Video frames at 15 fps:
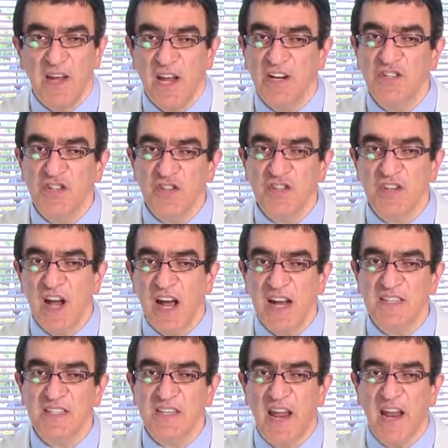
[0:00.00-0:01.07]

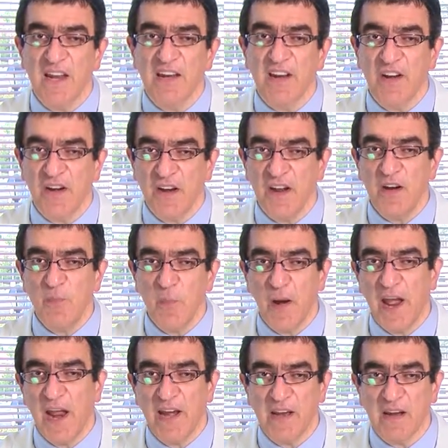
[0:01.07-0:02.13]
exercise, and career
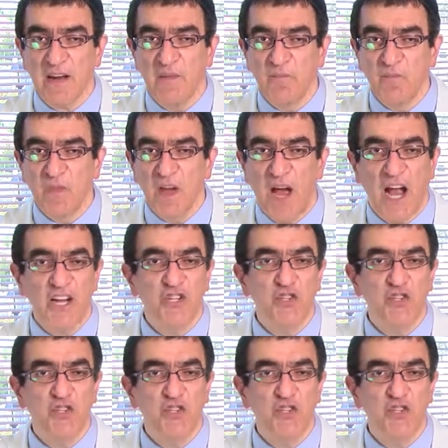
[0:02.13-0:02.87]
planning. I